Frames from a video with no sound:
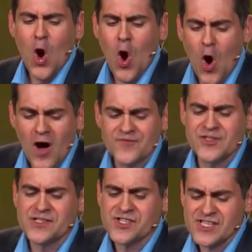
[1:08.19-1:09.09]

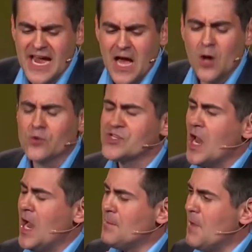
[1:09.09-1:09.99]
often sounds
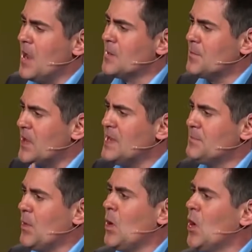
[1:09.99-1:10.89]
among
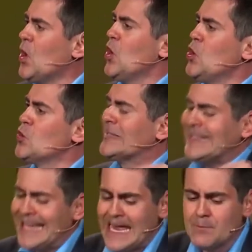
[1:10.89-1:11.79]
people who
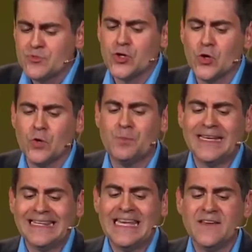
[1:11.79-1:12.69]
claim to
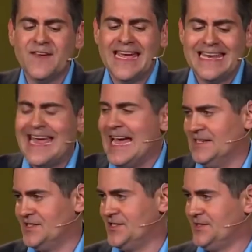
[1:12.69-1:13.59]
believe in
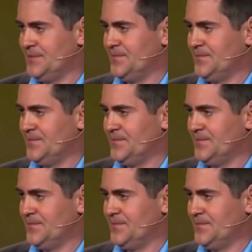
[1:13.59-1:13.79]
it.